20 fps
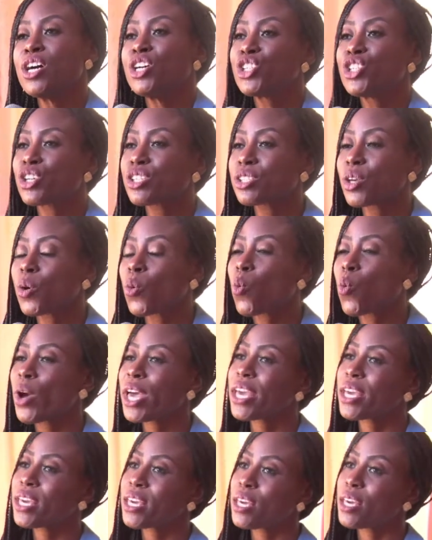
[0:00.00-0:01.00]
just the
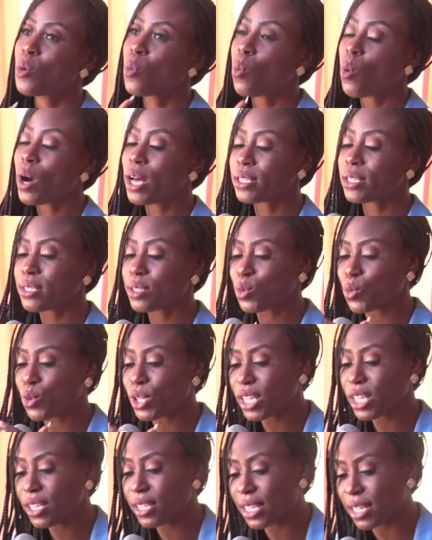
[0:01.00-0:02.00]
way He wants to
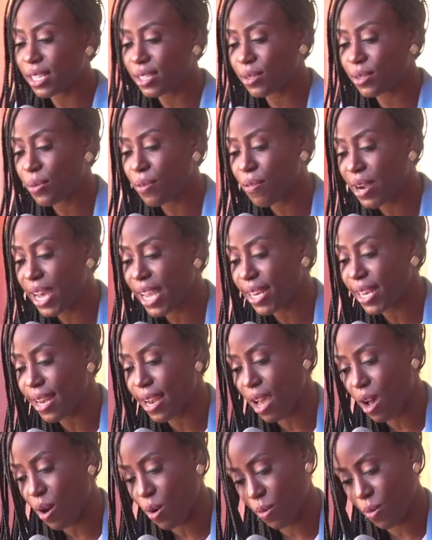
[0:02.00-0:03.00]
heal us right
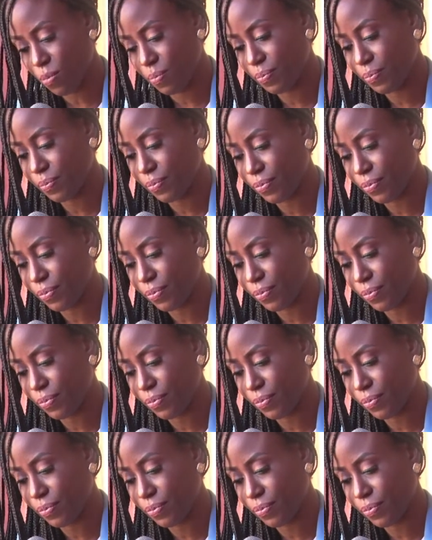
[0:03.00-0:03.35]
now.